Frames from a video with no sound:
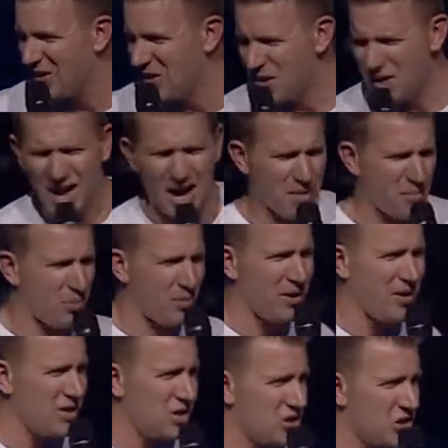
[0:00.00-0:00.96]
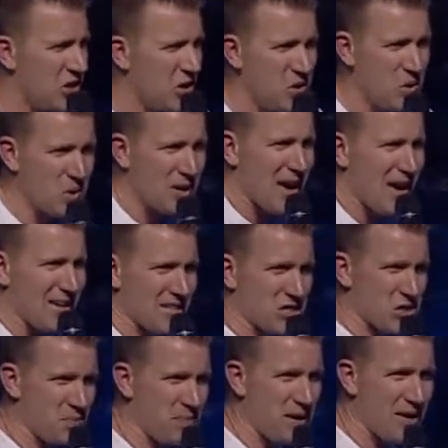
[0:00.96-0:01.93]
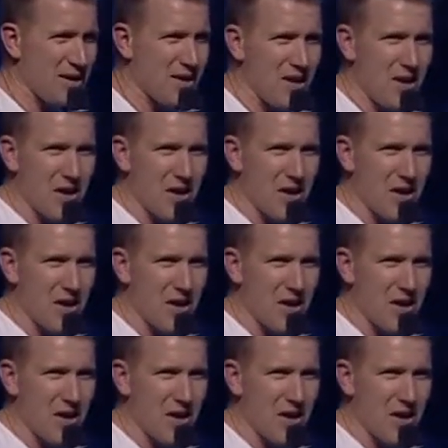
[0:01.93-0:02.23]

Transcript: you can't preach. You can't speak.